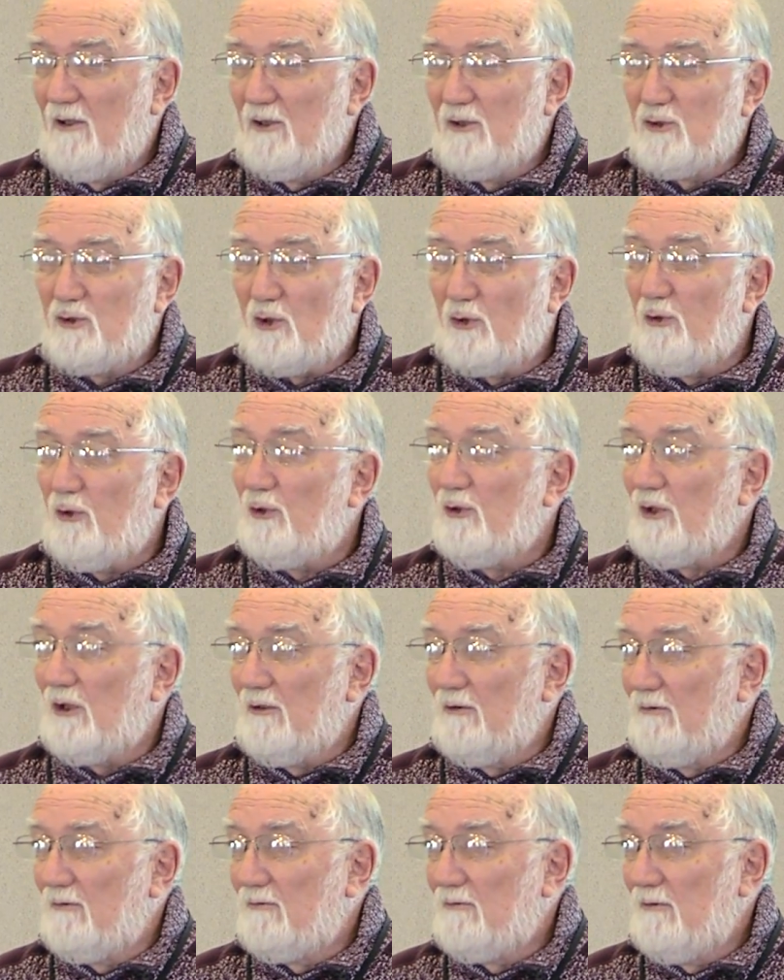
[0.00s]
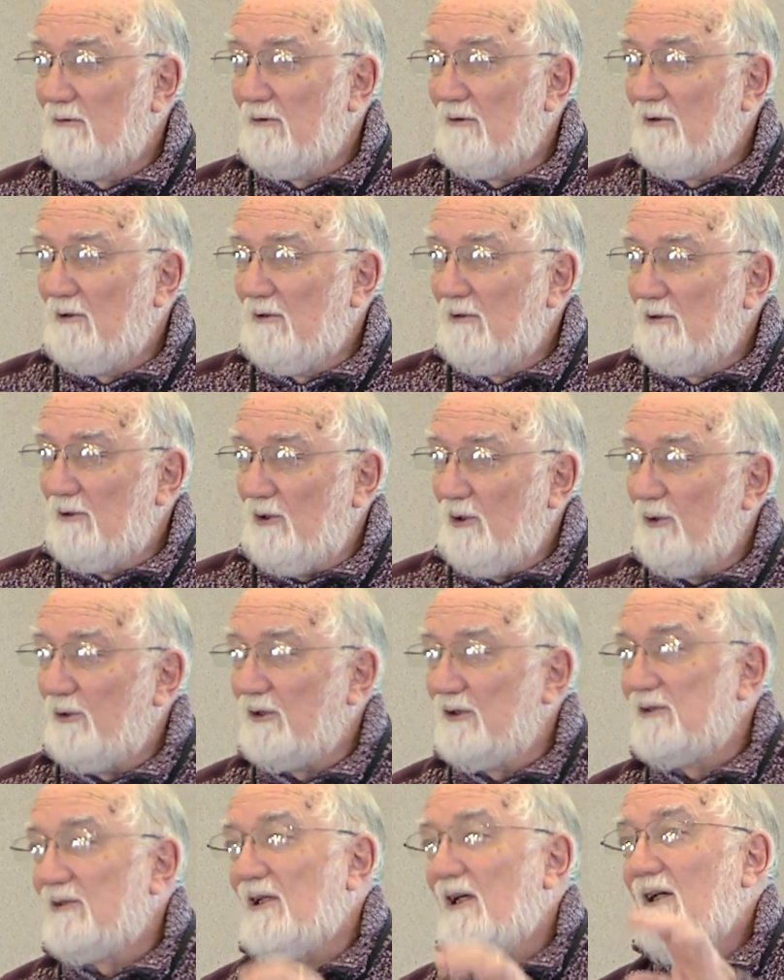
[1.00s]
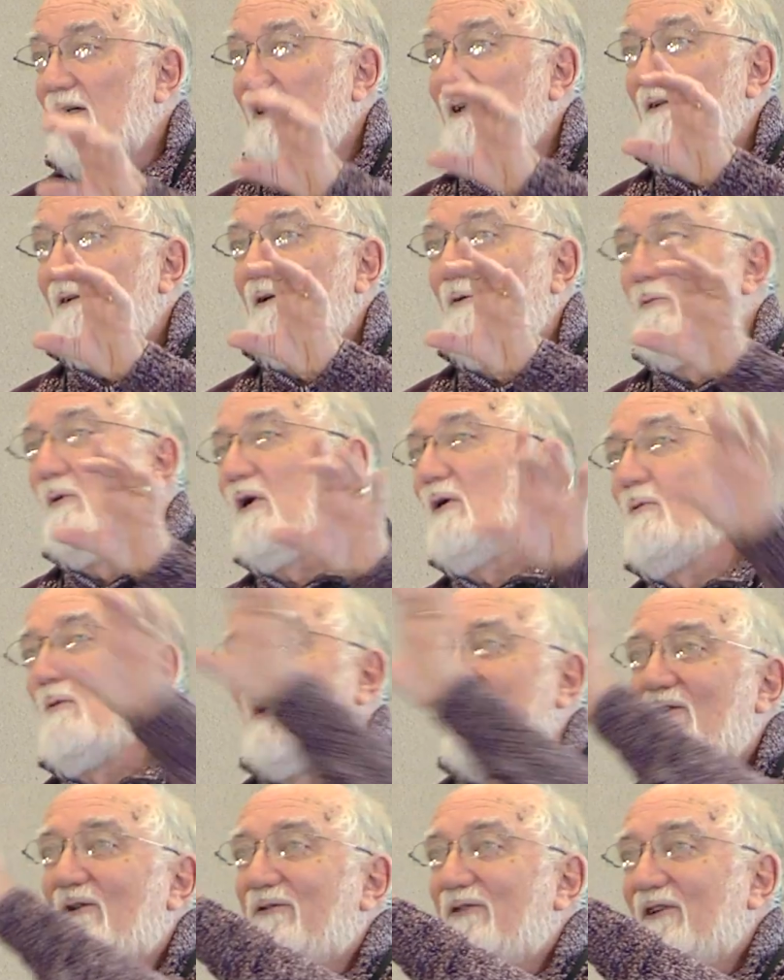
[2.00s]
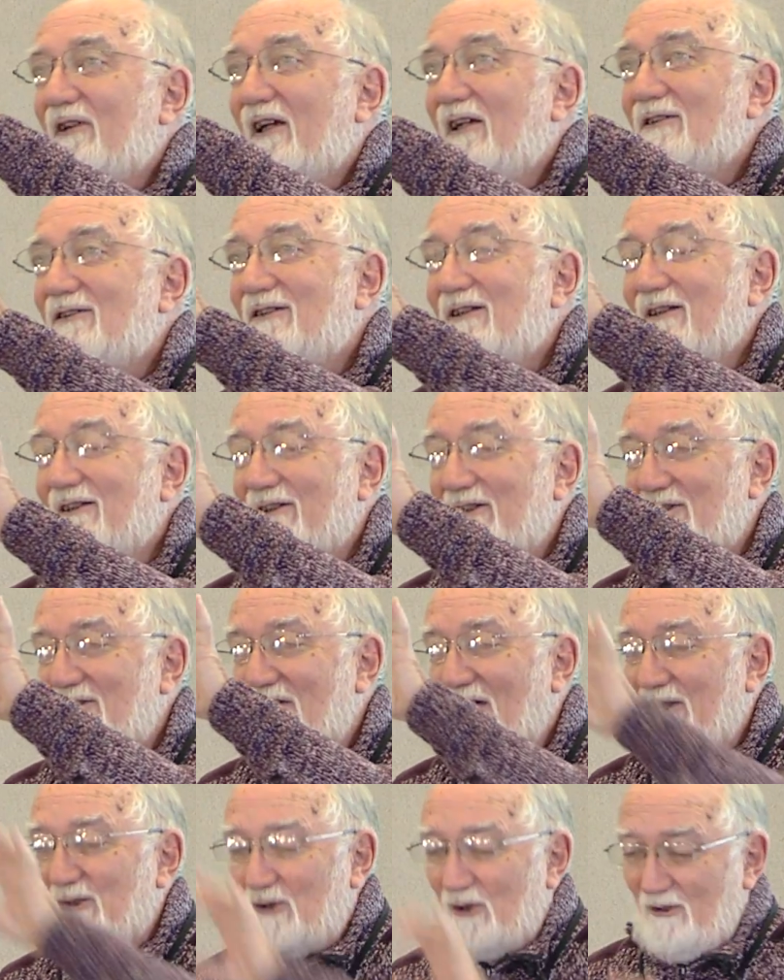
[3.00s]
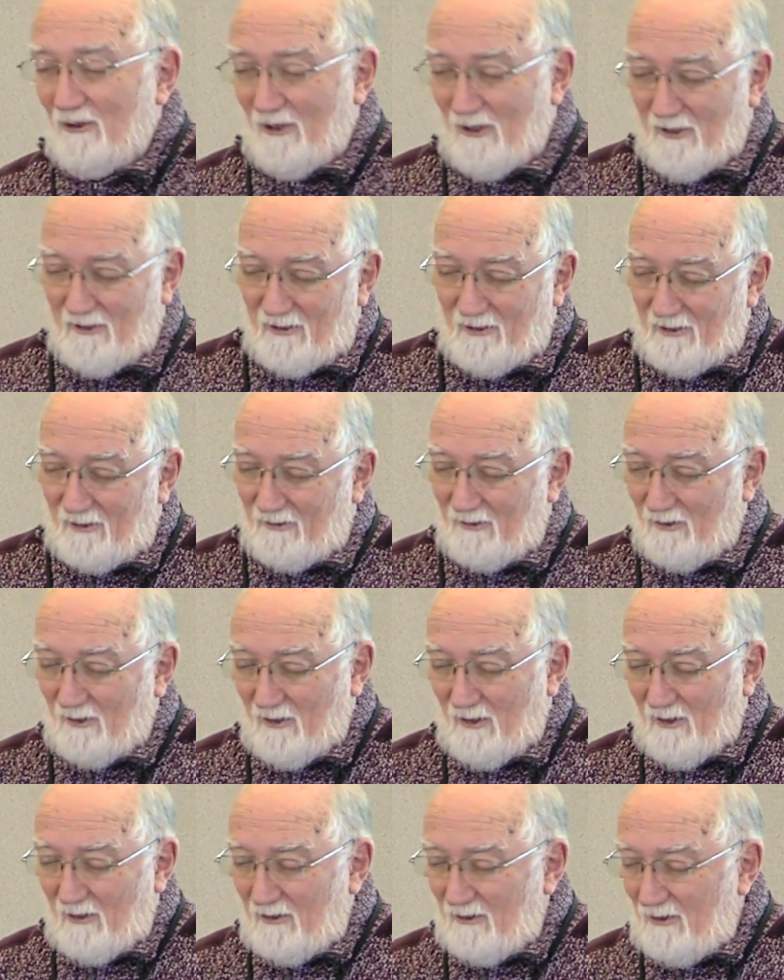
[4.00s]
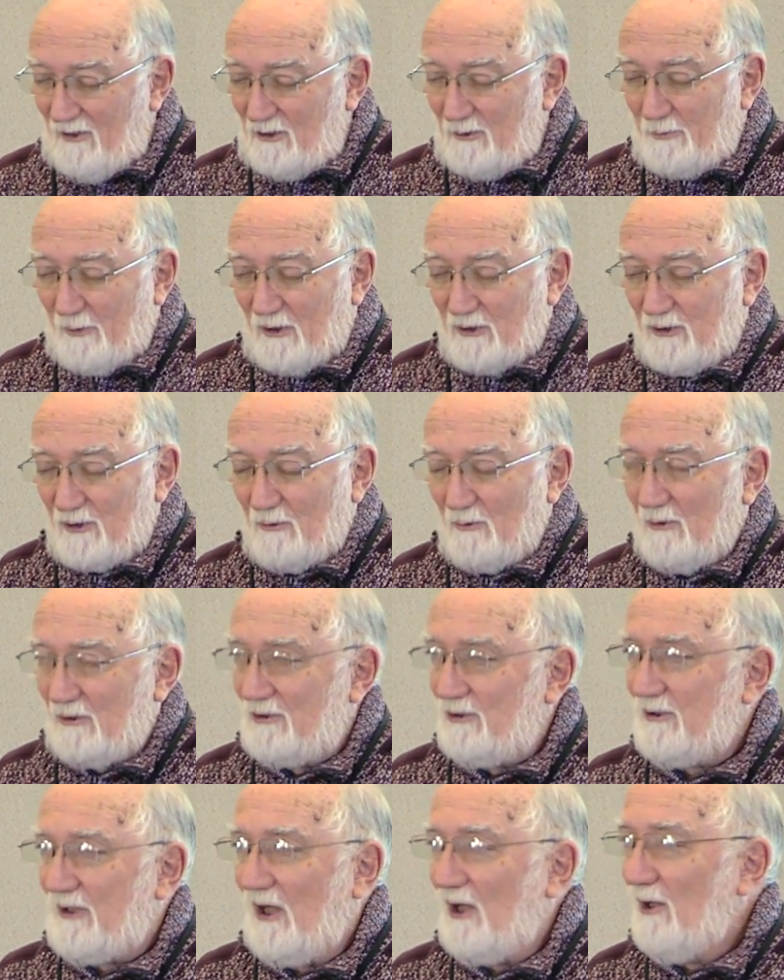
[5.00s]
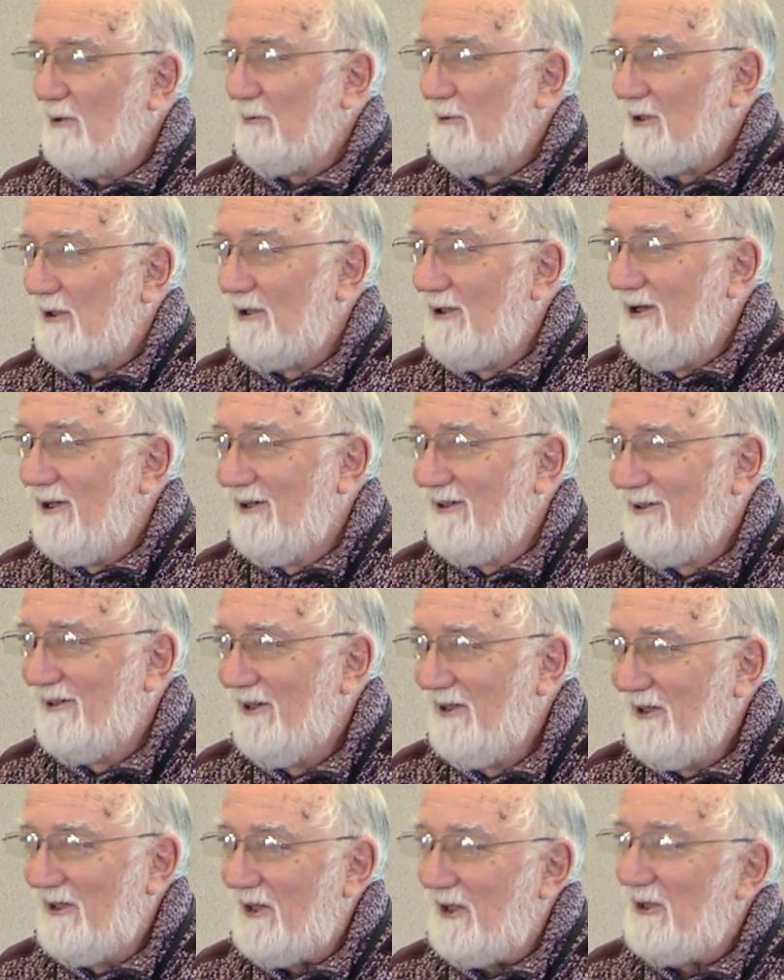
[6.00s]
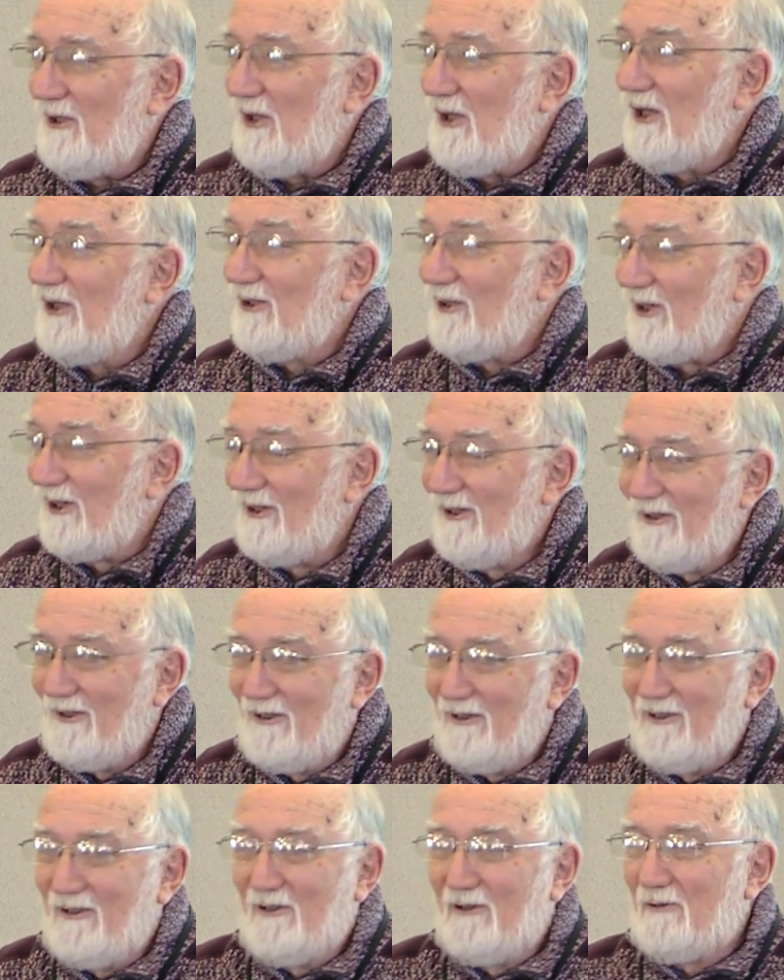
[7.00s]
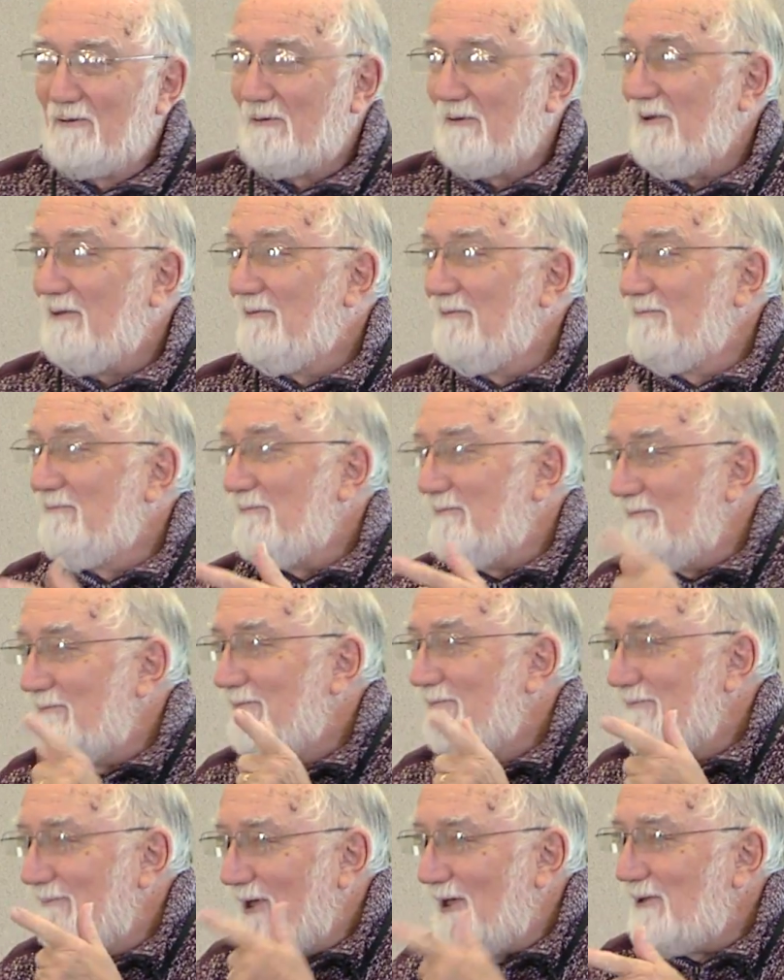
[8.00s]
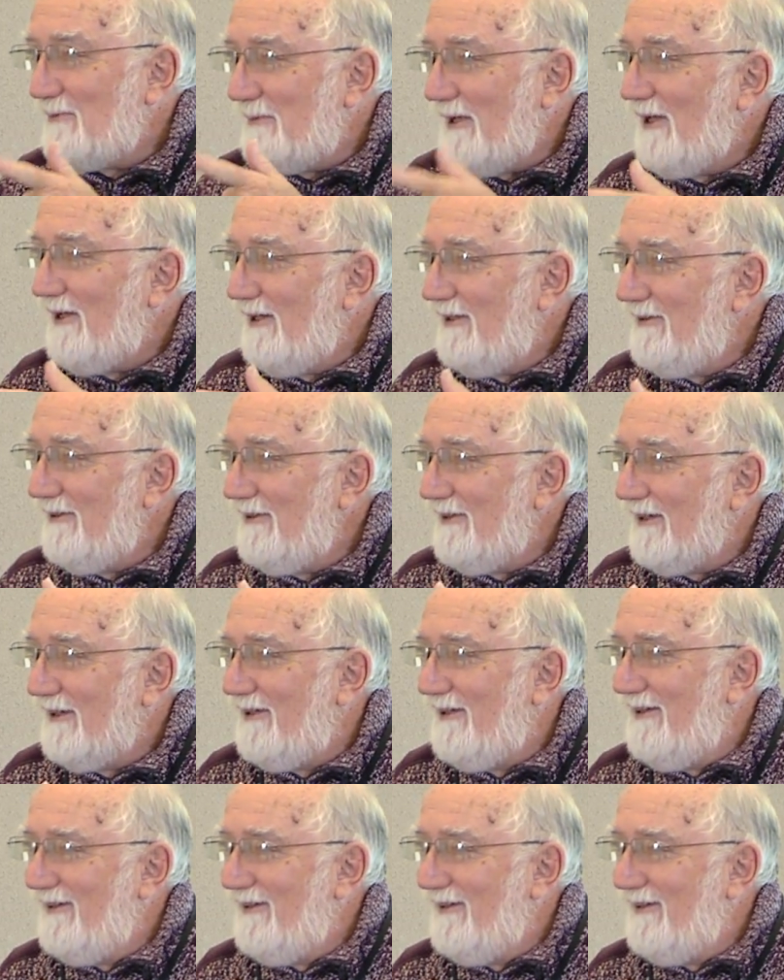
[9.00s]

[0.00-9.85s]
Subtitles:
So you can say, what a wonderful guest in this section, and this person was terrible, and the other. Not a bad idea.